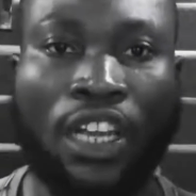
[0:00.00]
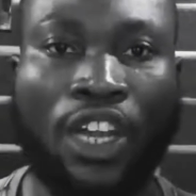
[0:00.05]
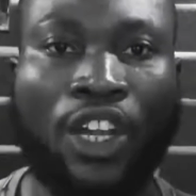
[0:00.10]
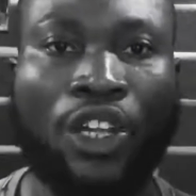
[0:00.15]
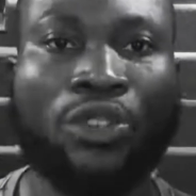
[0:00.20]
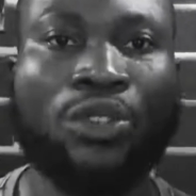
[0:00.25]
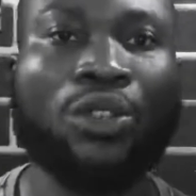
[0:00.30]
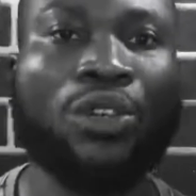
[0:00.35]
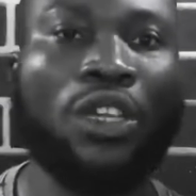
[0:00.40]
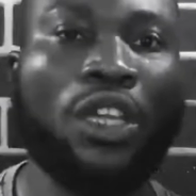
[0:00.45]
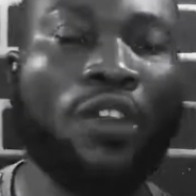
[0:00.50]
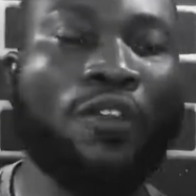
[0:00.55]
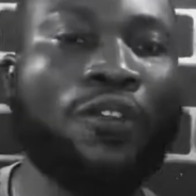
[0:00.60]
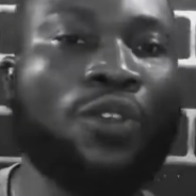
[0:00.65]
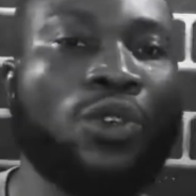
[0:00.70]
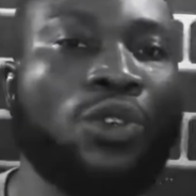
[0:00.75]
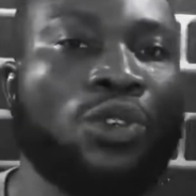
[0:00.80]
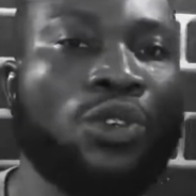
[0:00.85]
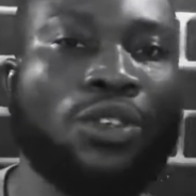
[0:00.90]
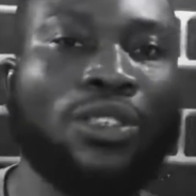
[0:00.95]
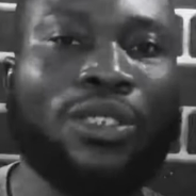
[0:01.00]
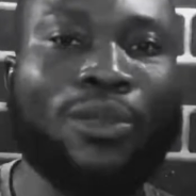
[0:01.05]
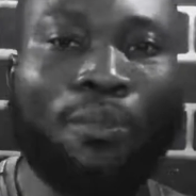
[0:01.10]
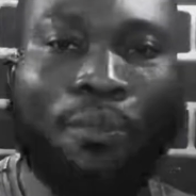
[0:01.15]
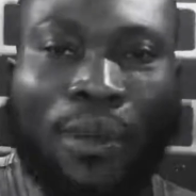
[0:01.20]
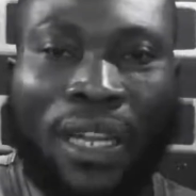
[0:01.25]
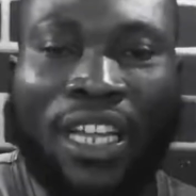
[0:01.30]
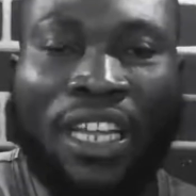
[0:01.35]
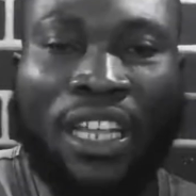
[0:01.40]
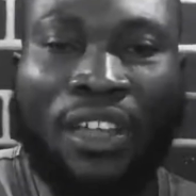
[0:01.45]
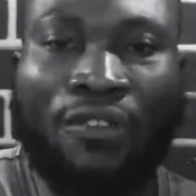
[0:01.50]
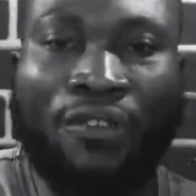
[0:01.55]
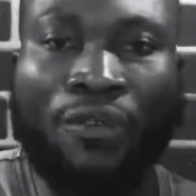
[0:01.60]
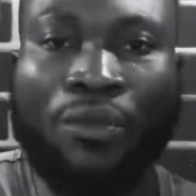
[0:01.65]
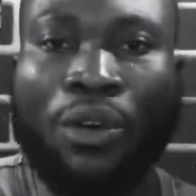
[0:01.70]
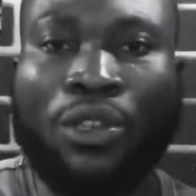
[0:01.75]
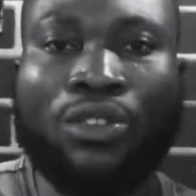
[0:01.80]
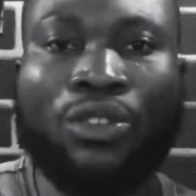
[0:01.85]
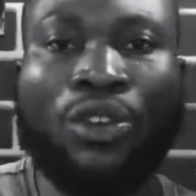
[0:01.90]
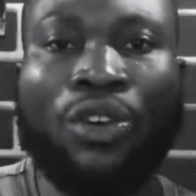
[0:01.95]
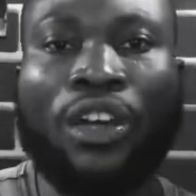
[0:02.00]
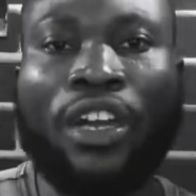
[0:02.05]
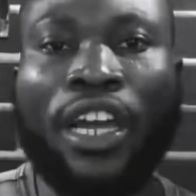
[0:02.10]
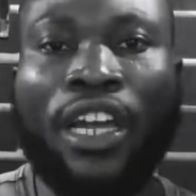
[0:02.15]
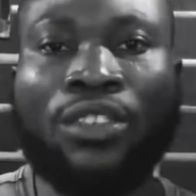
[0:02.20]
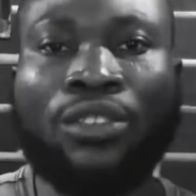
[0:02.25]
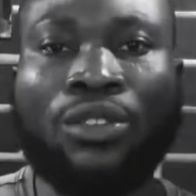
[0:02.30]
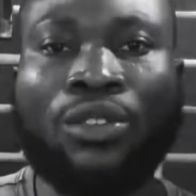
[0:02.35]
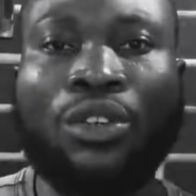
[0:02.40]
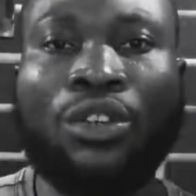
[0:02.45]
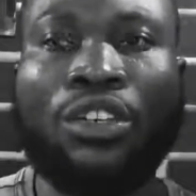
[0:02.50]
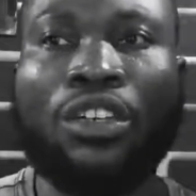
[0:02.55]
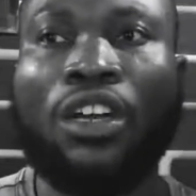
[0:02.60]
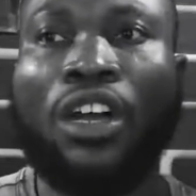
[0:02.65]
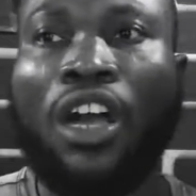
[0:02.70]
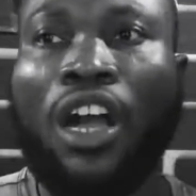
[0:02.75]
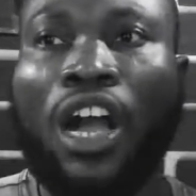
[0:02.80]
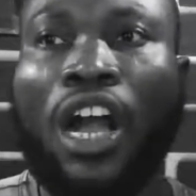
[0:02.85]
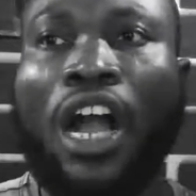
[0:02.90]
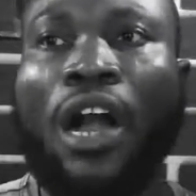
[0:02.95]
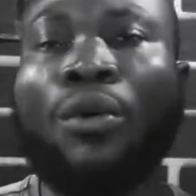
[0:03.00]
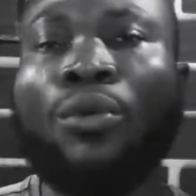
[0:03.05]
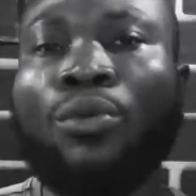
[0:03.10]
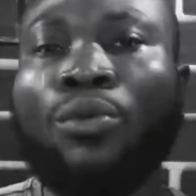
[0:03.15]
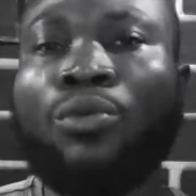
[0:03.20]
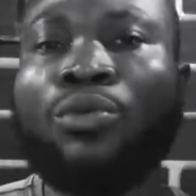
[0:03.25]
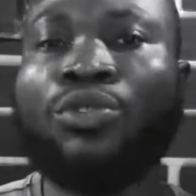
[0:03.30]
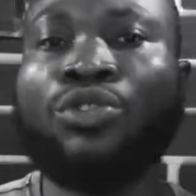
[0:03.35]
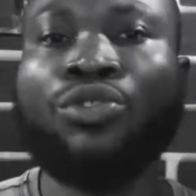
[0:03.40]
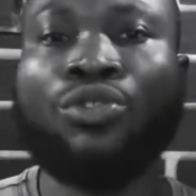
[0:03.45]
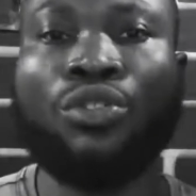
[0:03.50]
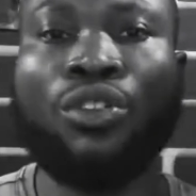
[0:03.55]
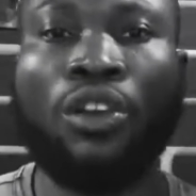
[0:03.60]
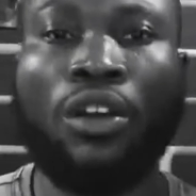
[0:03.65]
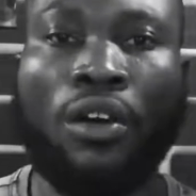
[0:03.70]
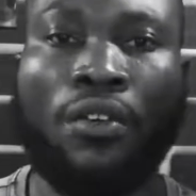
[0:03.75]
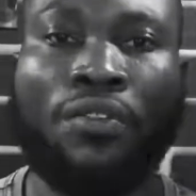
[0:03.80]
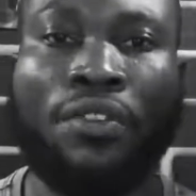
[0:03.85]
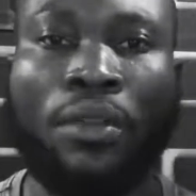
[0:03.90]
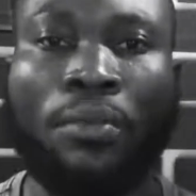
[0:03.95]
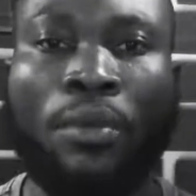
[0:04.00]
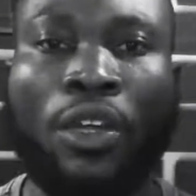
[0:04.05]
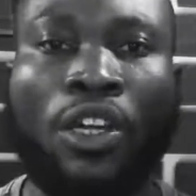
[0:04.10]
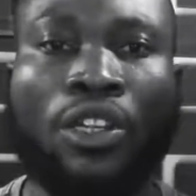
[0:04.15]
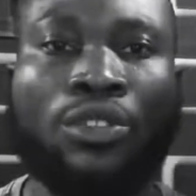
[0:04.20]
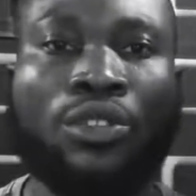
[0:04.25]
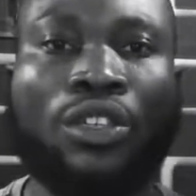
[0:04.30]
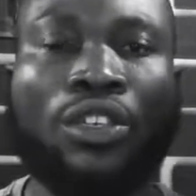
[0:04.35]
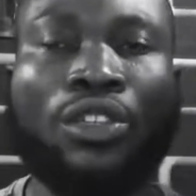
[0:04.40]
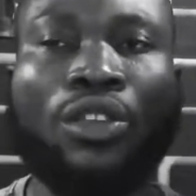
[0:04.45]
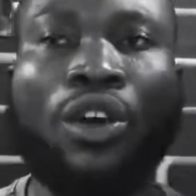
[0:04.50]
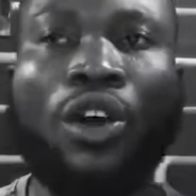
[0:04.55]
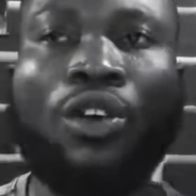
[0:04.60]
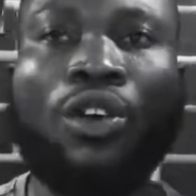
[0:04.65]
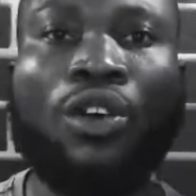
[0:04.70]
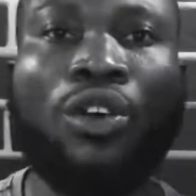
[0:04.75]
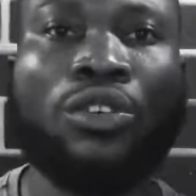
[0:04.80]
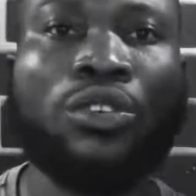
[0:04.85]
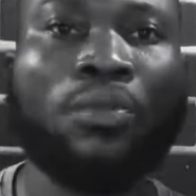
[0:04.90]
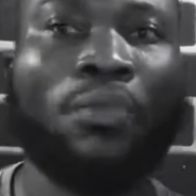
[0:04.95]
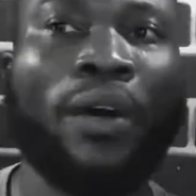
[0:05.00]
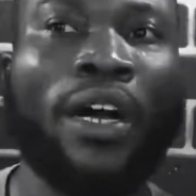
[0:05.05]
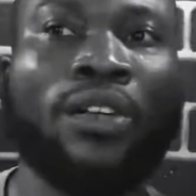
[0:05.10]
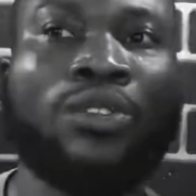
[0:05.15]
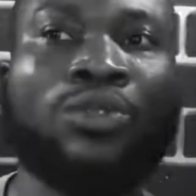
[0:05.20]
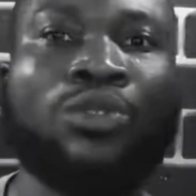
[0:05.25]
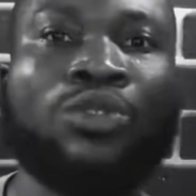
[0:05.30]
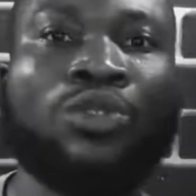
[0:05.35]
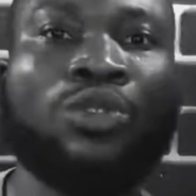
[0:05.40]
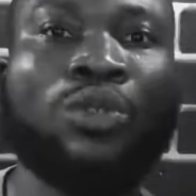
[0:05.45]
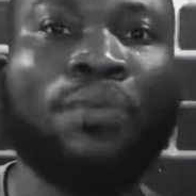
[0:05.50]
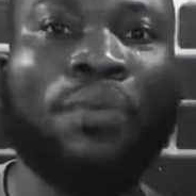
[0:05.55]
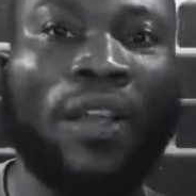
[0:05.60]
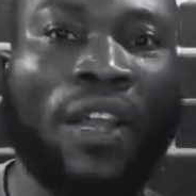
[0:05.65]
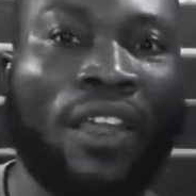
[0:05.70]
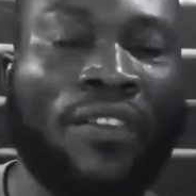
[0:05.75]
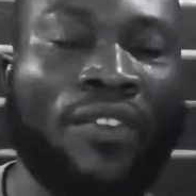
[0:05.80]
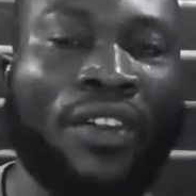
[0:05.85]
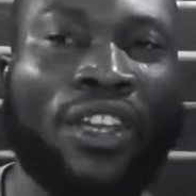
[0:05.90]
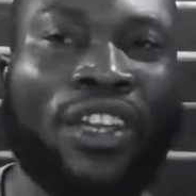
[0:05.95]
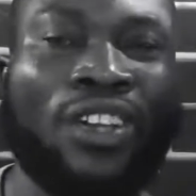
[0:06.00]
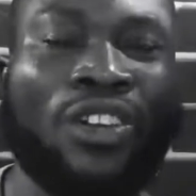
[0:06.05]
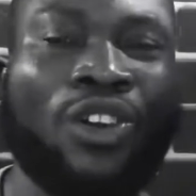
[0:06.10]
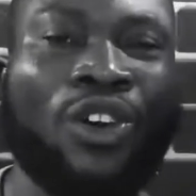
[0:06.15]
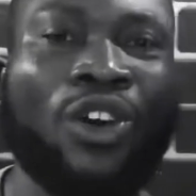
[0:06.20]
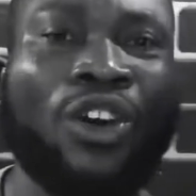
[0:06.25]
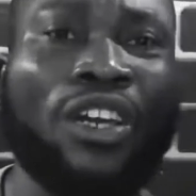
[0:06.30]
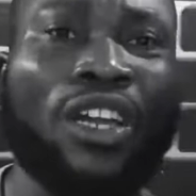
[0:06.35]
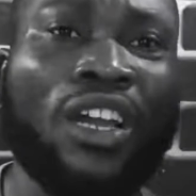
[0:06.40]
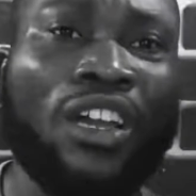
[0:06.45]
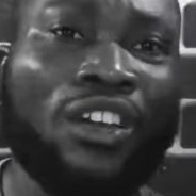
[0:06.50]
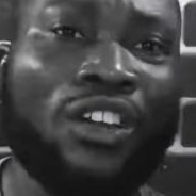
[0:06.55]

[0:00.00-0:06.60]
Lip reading: So if you don't believe what God has done, how would you love Him? So it all goes back to you believing in God.